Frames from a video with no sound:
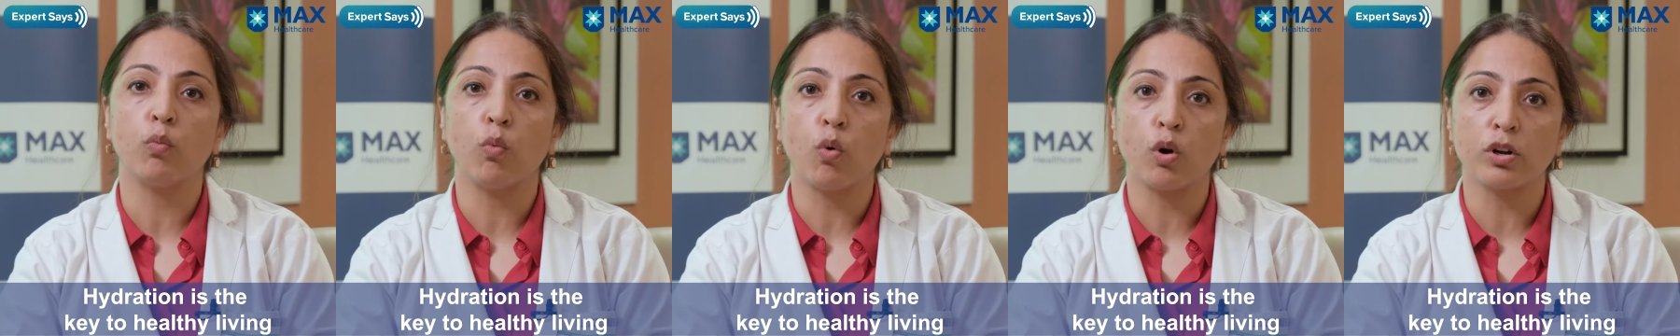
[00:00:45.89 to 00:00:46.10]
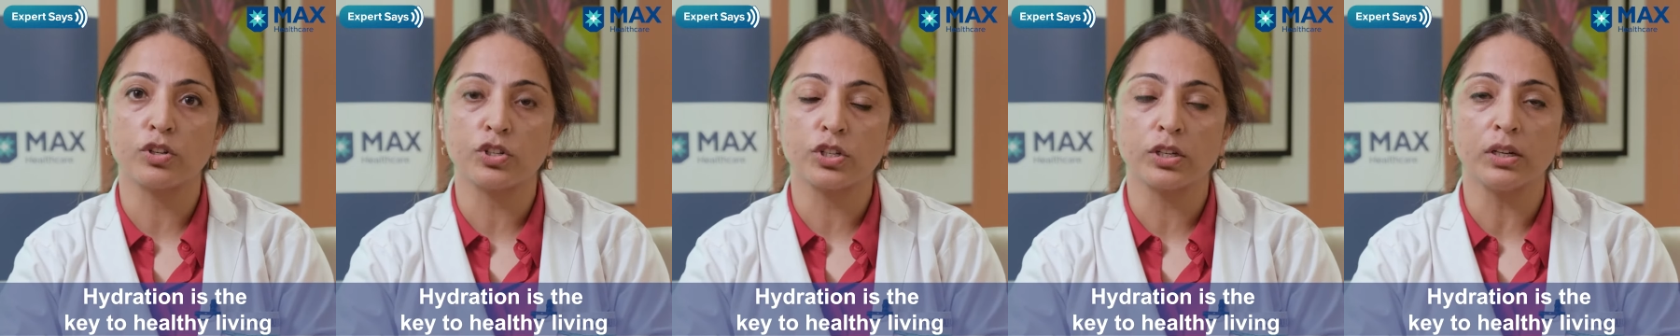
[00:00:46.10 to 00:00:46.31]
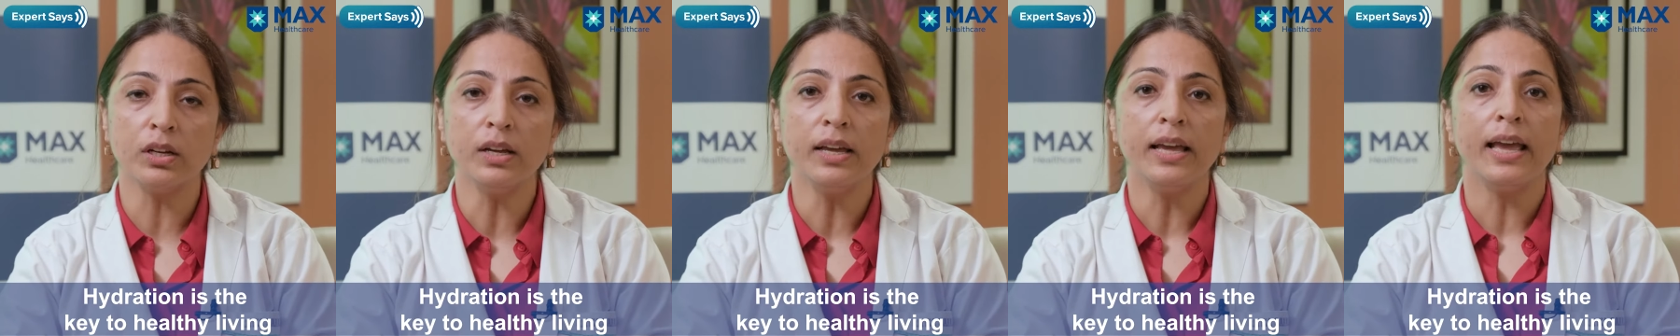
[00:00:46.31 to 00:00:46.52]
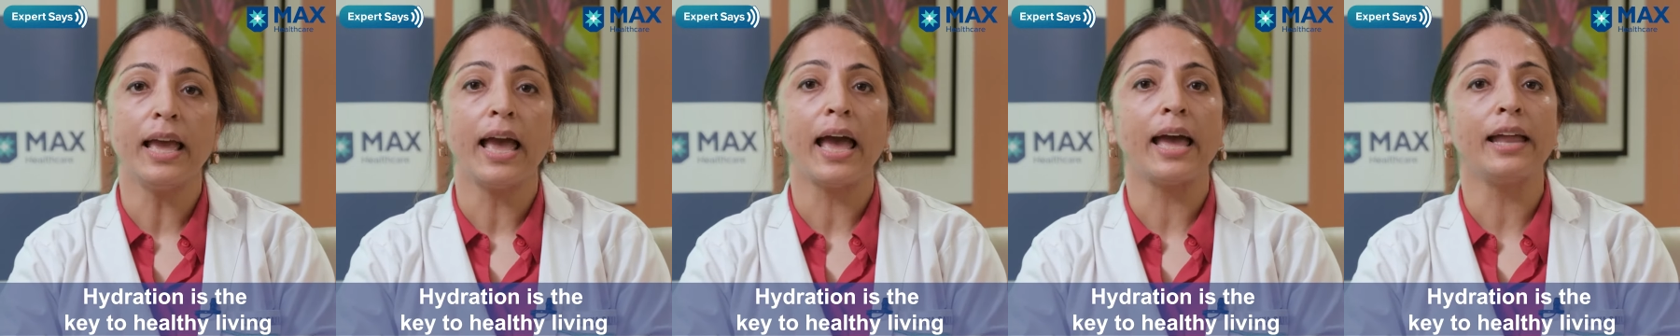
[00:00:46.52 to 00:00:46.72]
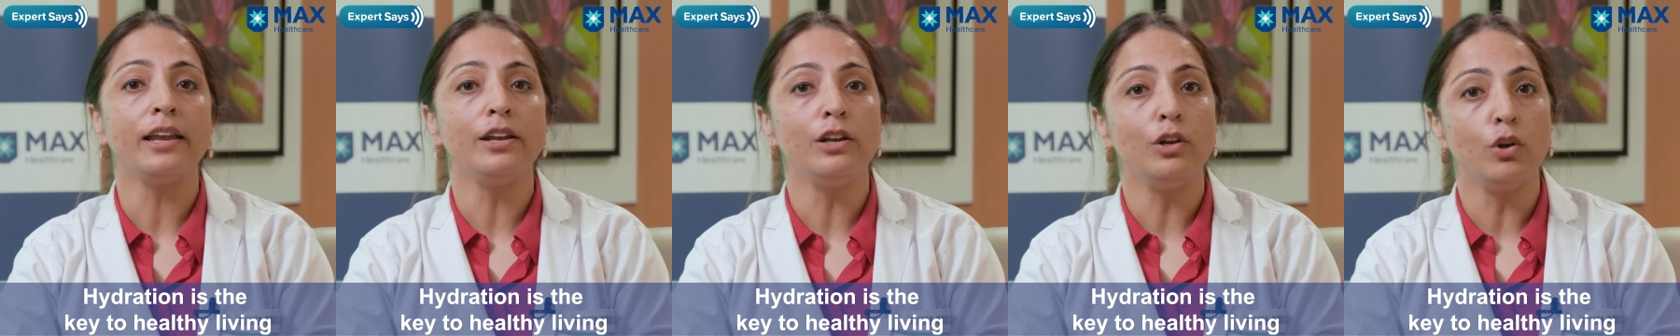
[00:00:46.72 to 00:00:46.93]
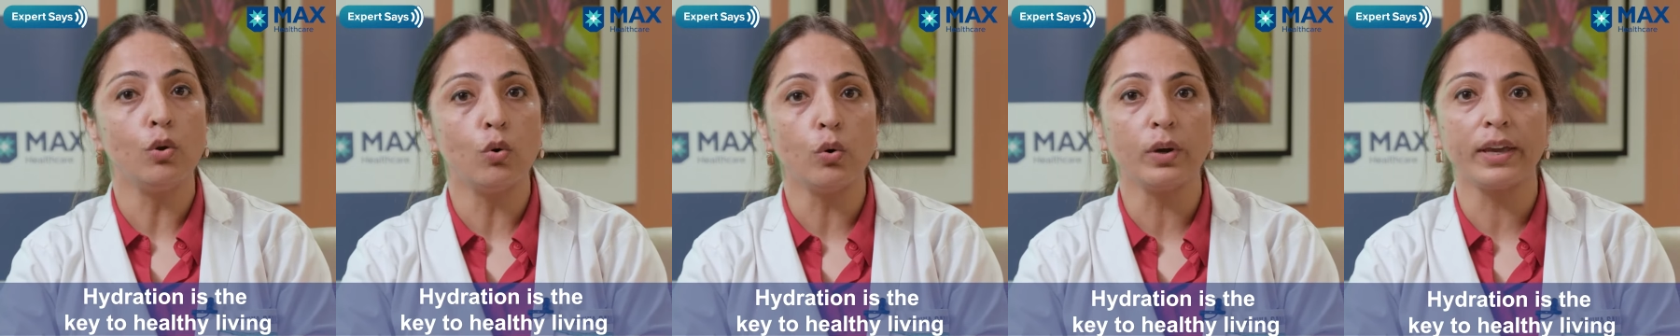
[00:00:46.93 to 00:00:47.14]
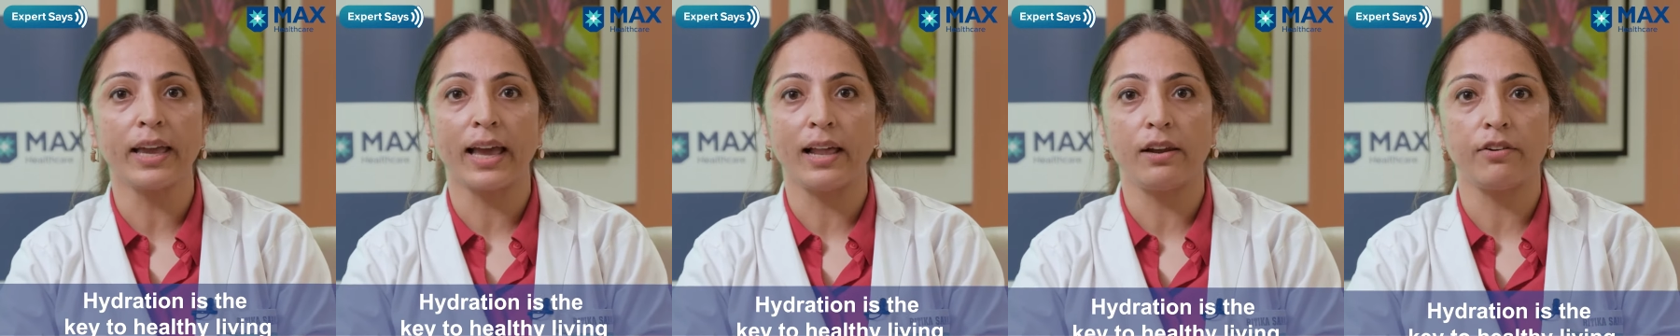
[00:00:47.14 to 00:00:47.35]
water and
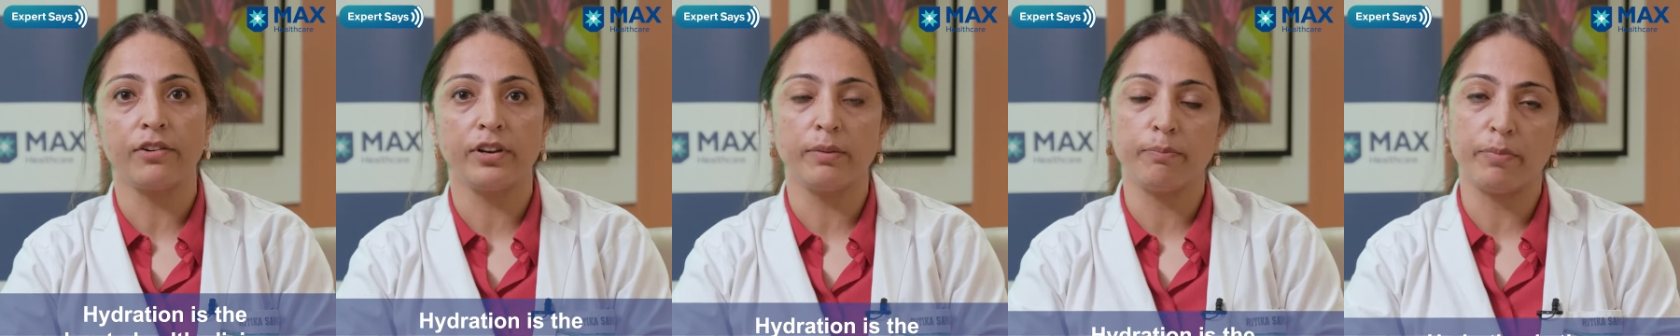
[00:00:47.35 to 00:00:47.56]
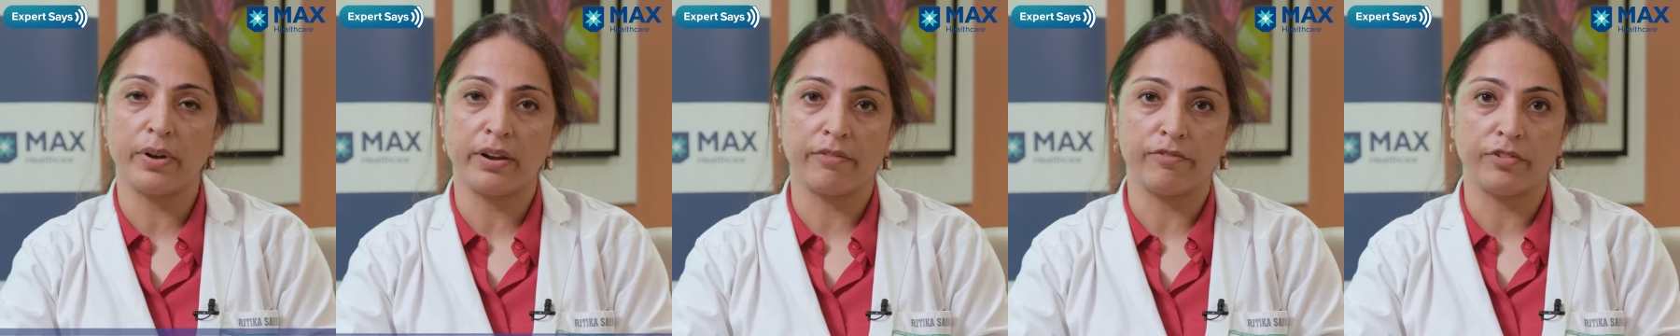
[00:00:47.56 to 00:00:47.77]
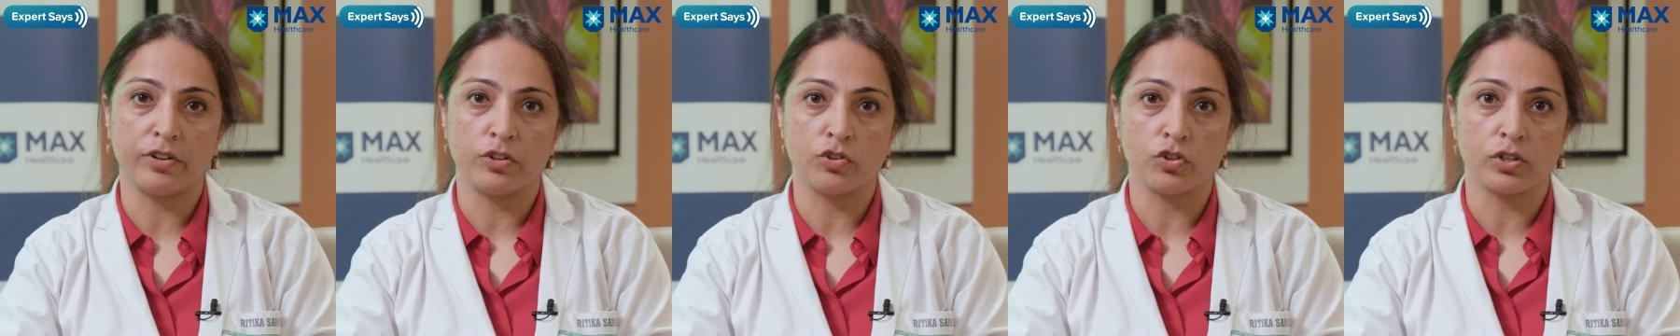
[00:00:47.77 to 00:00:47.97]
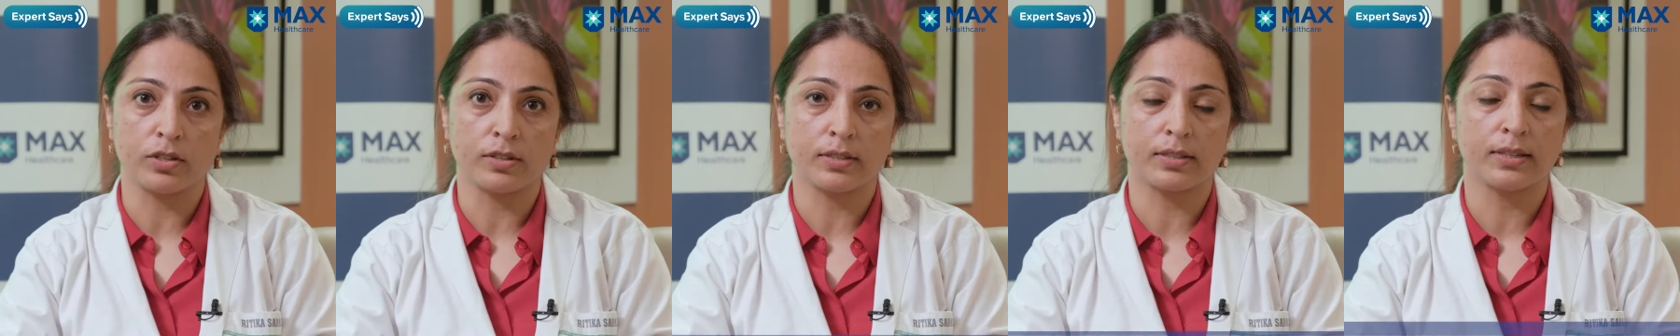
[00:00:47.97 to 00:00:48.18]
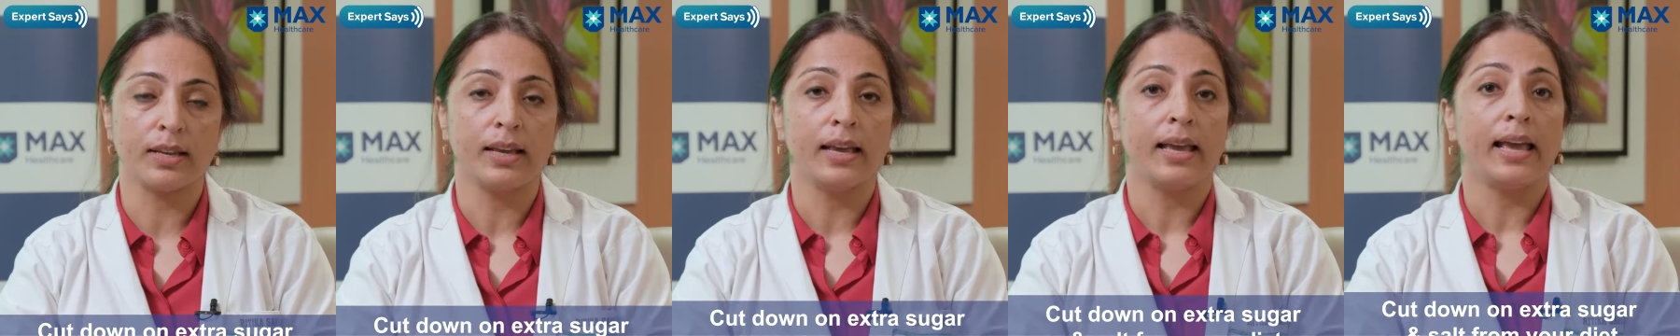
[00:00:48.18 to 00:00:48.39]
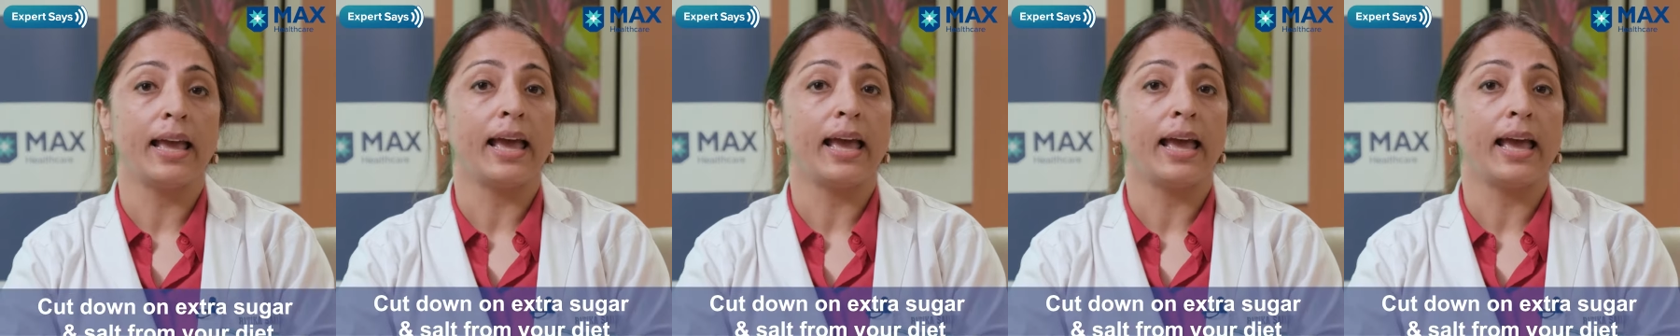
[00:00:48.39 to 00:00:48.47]
low calorie beverages.